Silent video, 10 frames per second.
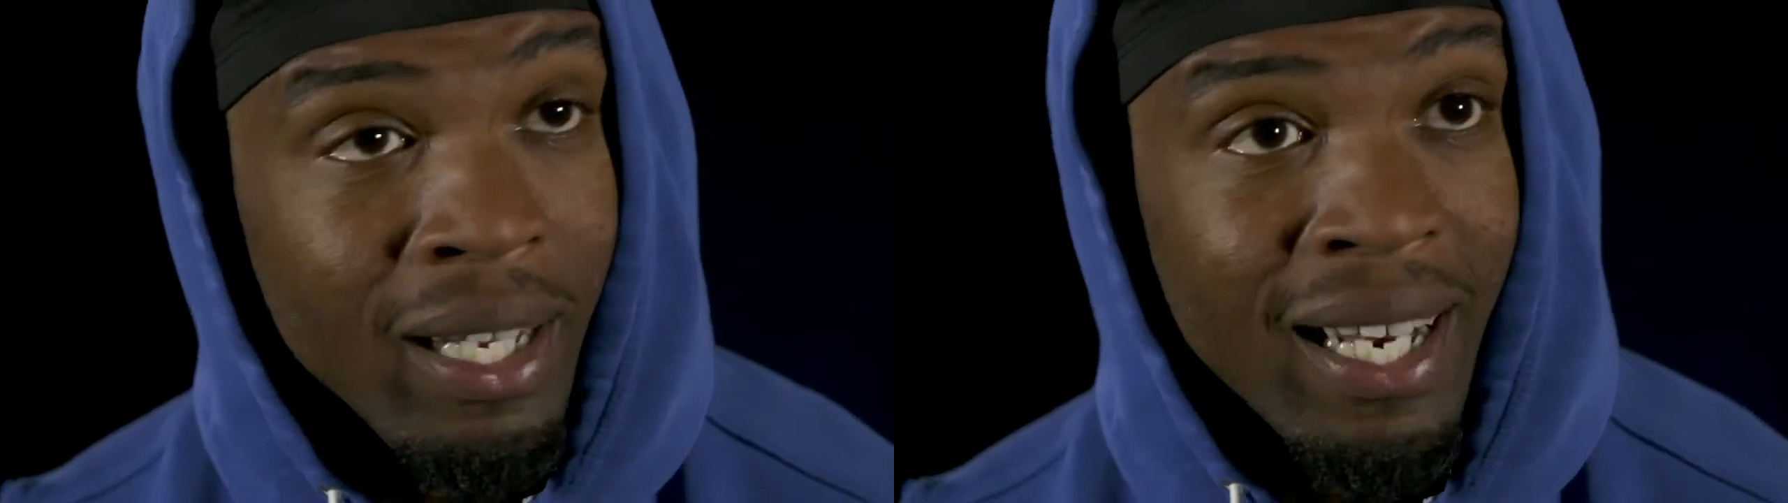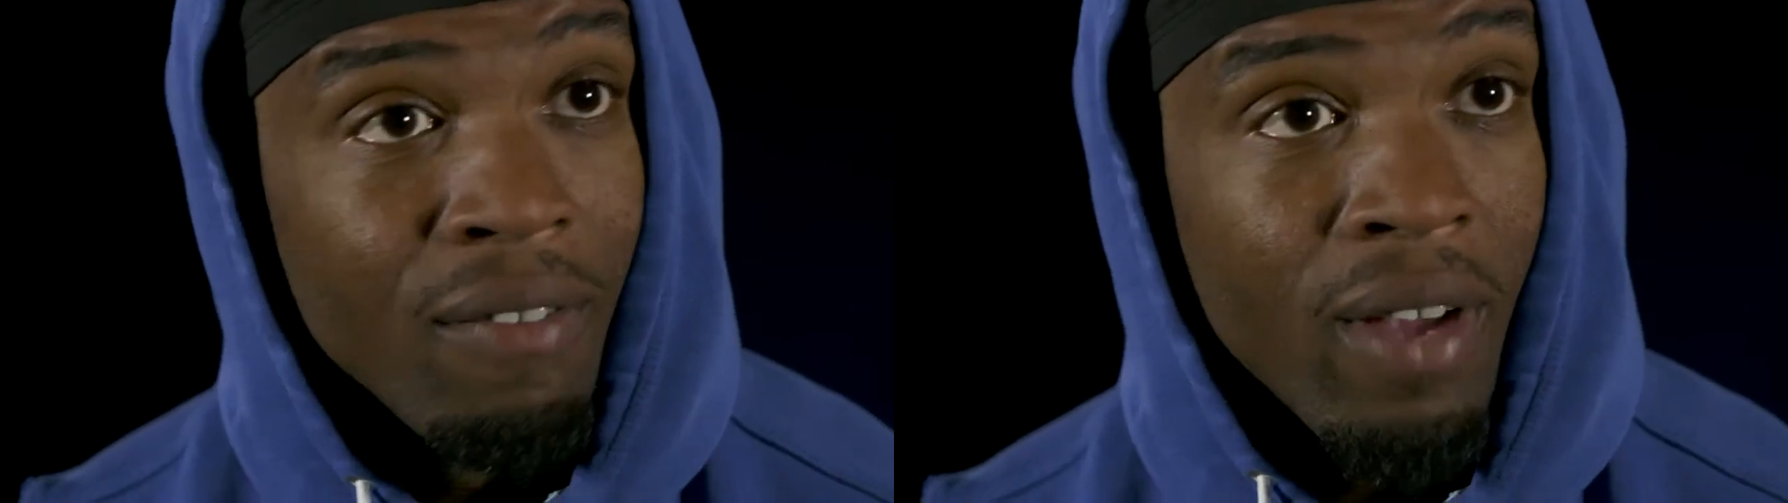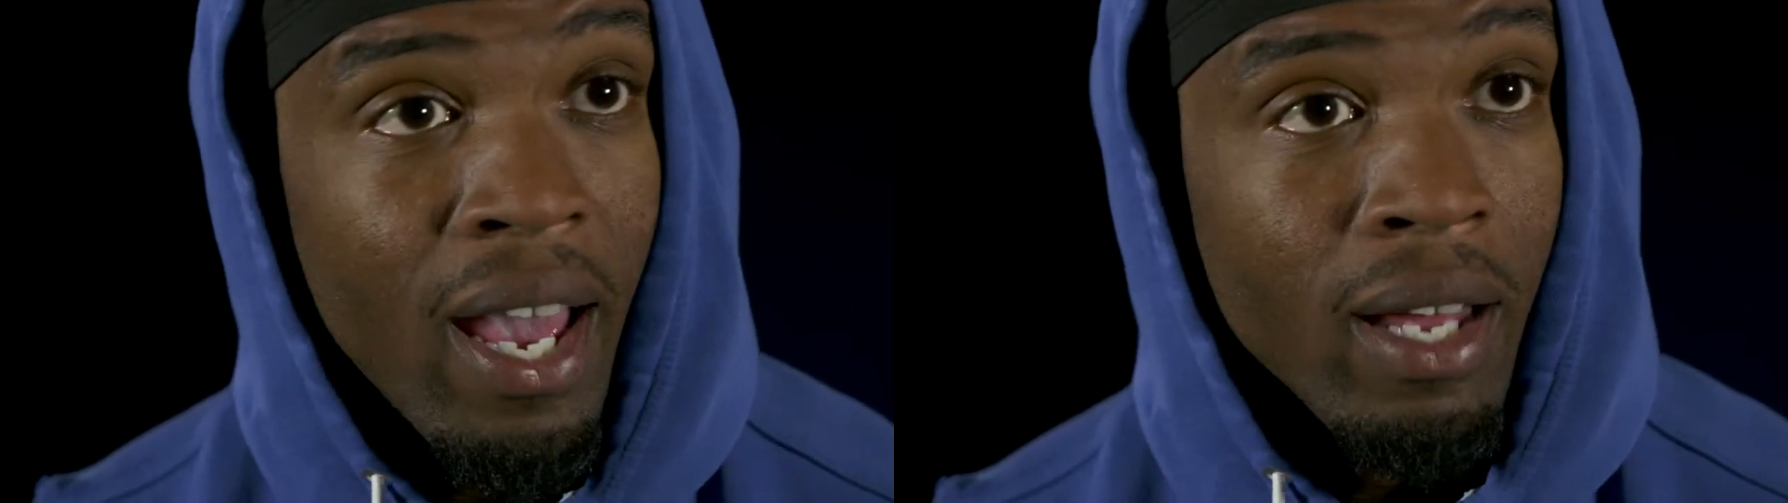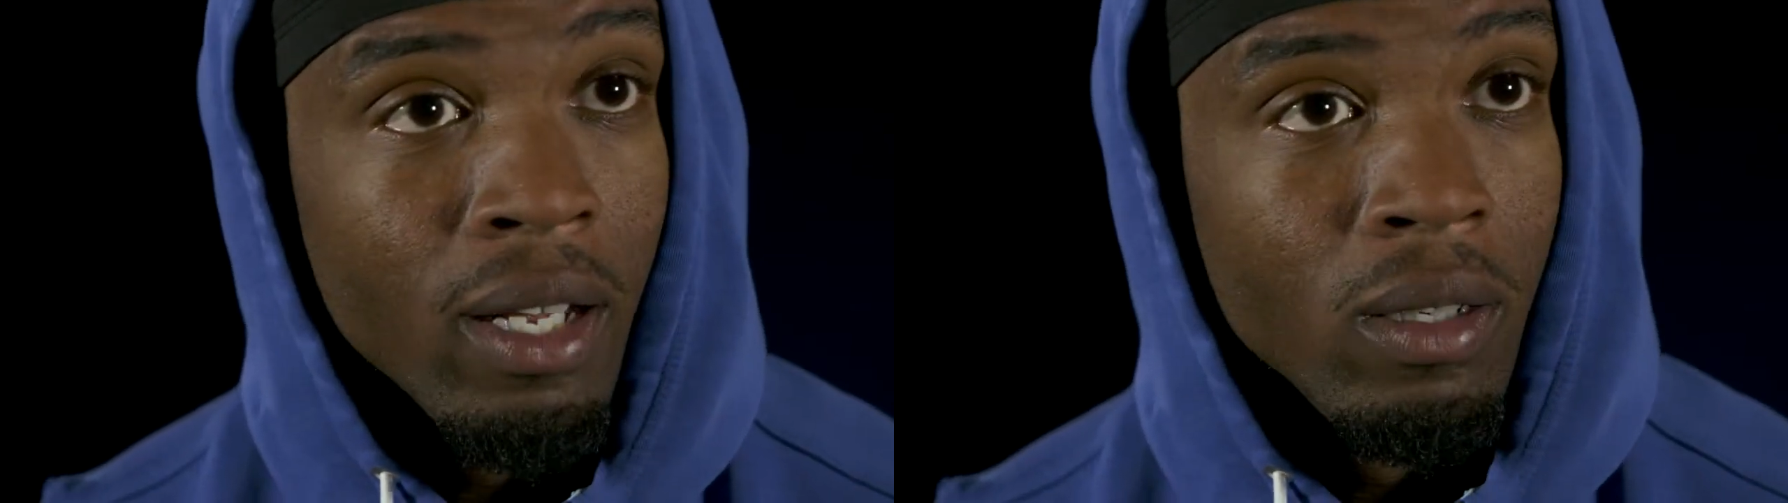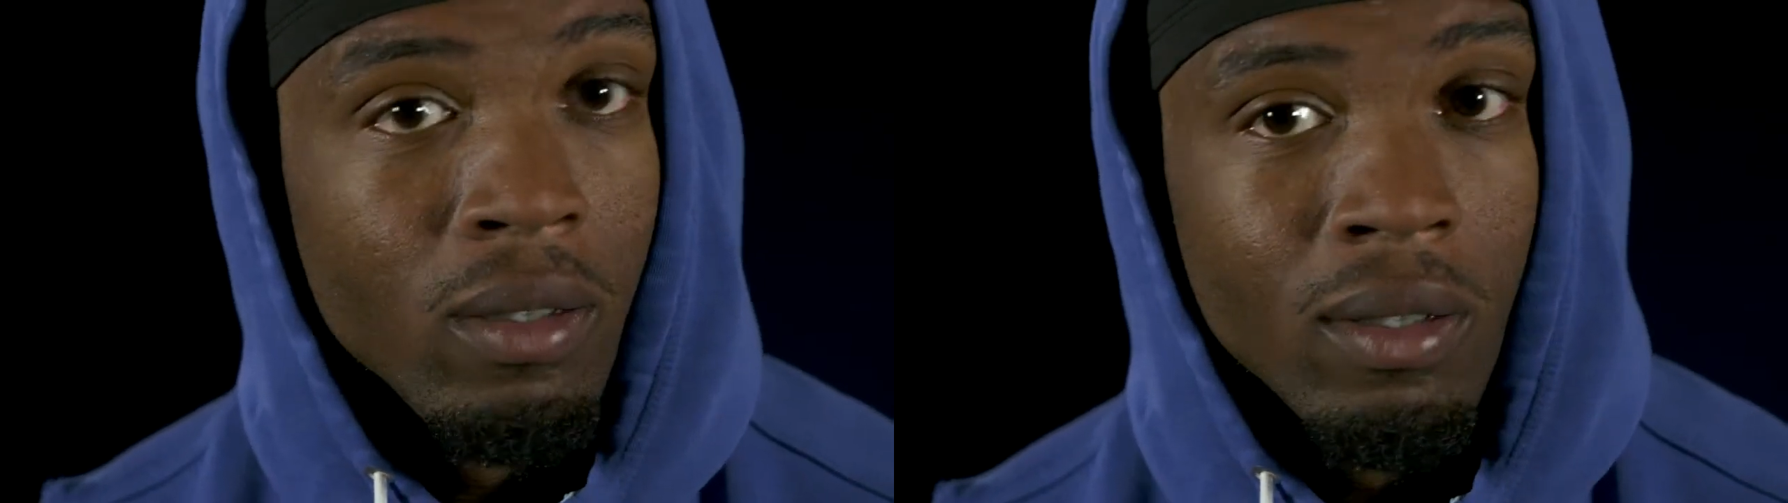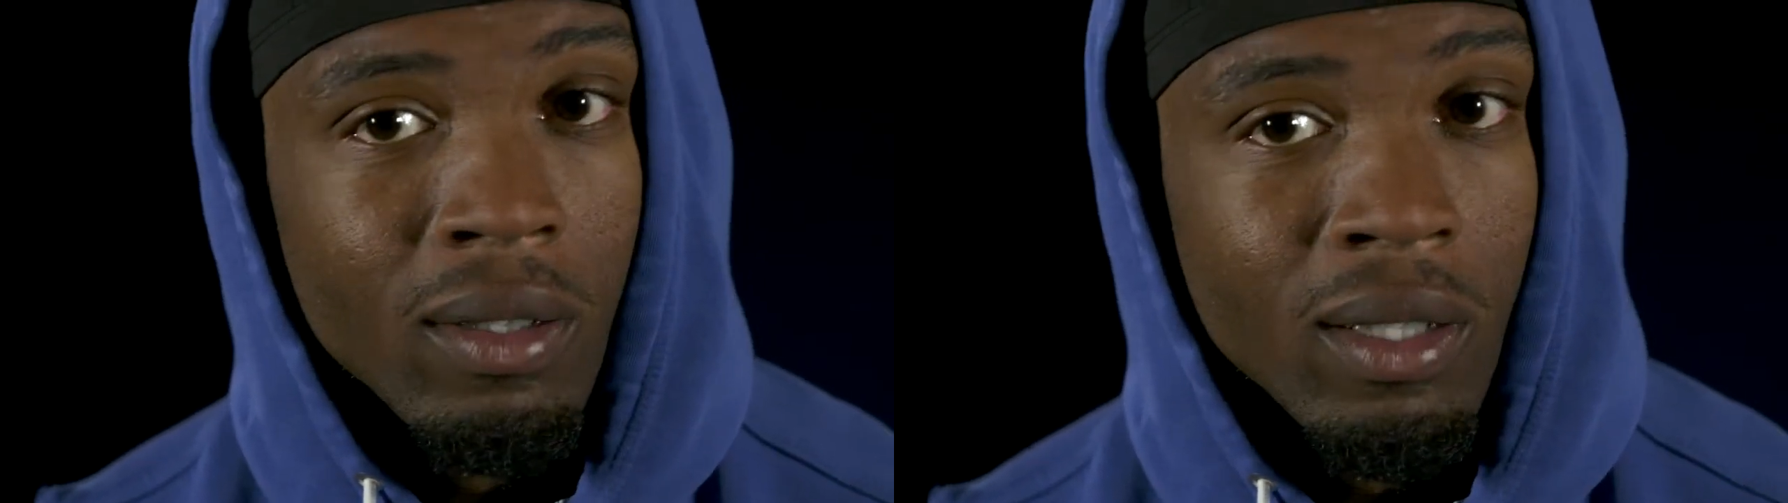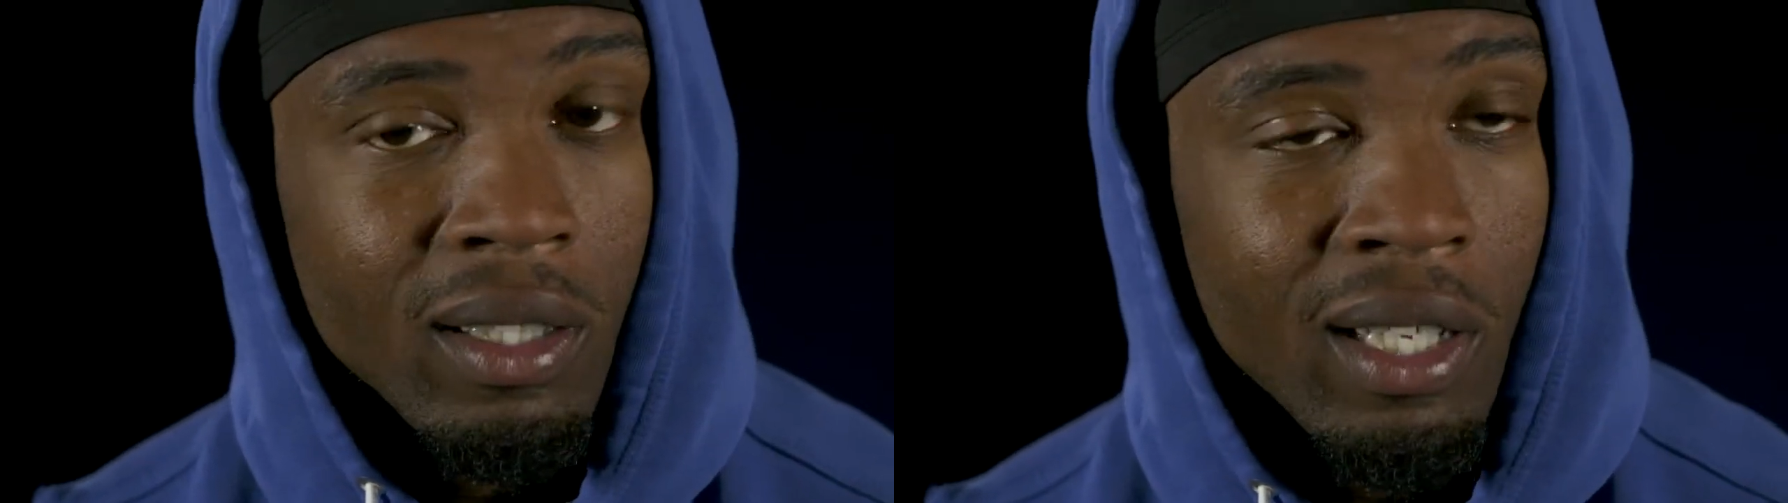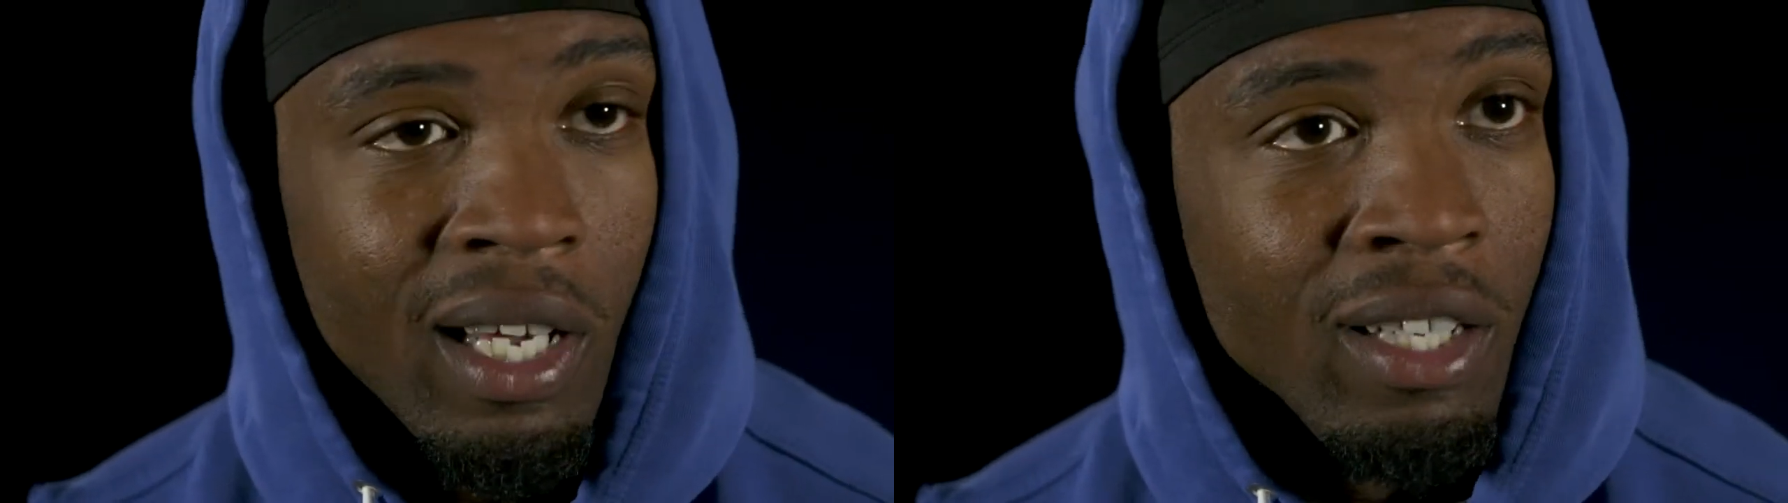be left-handed,
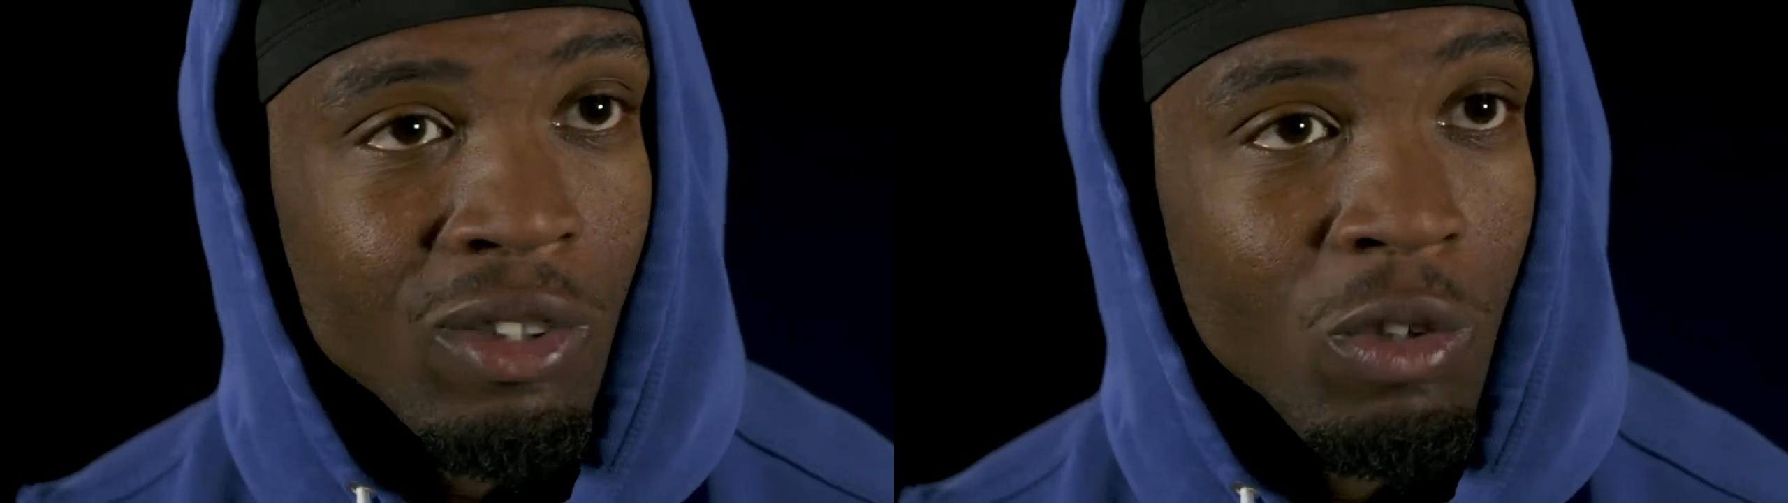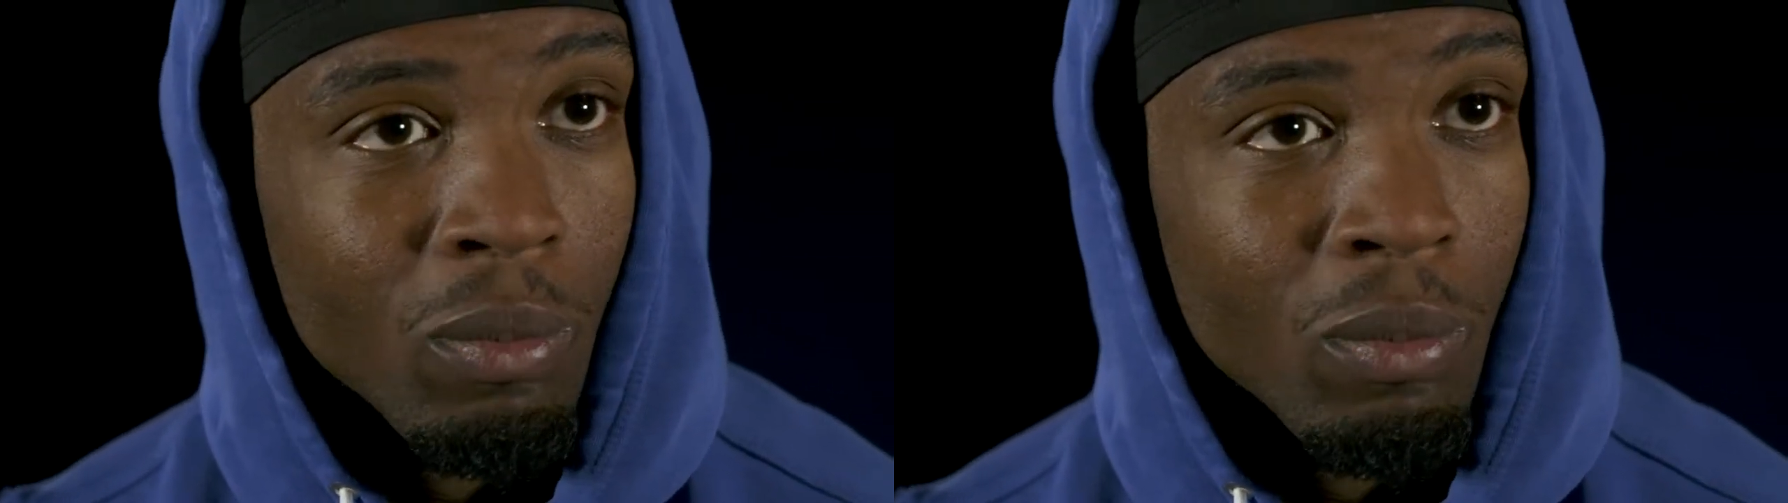ain't